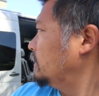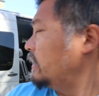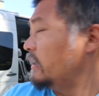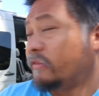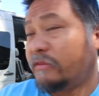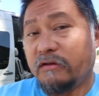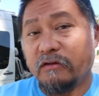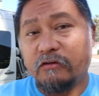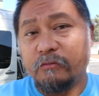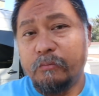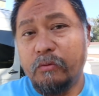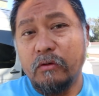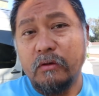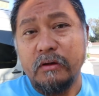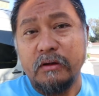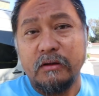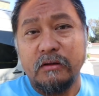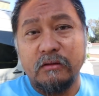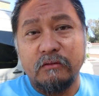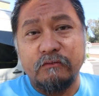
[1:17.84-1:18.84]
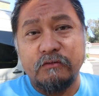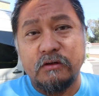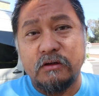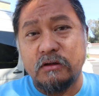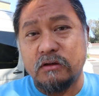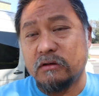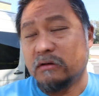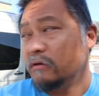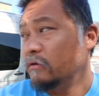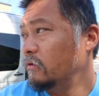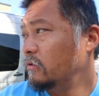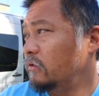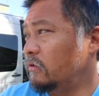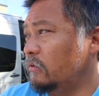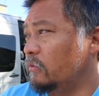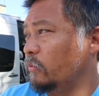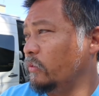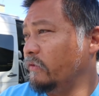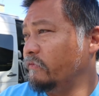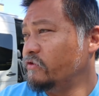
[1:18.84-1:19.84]
At this point in the video,
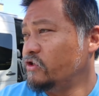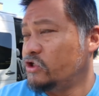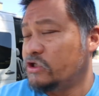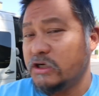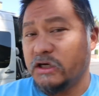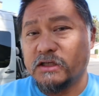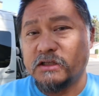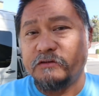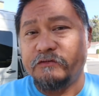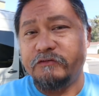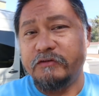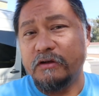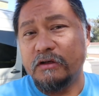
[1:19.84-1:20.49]
we've just